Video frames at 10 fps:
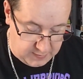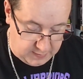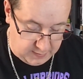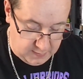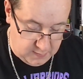
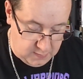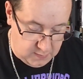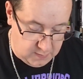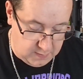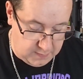very
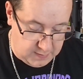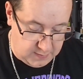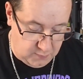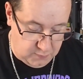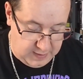
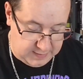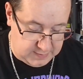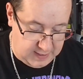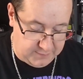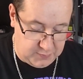then, oh, that's
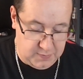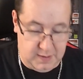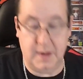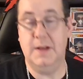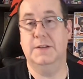going to have to go
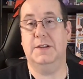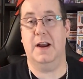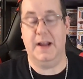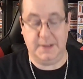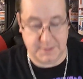there.
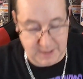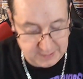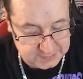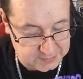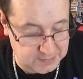Sorry, guys. Now
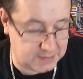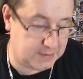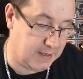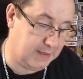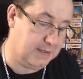let's do
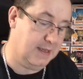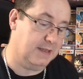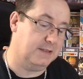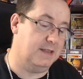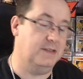this like
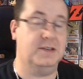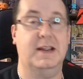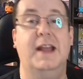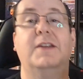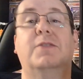this. These are
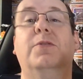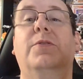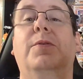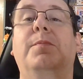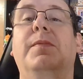kind of
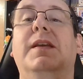cool.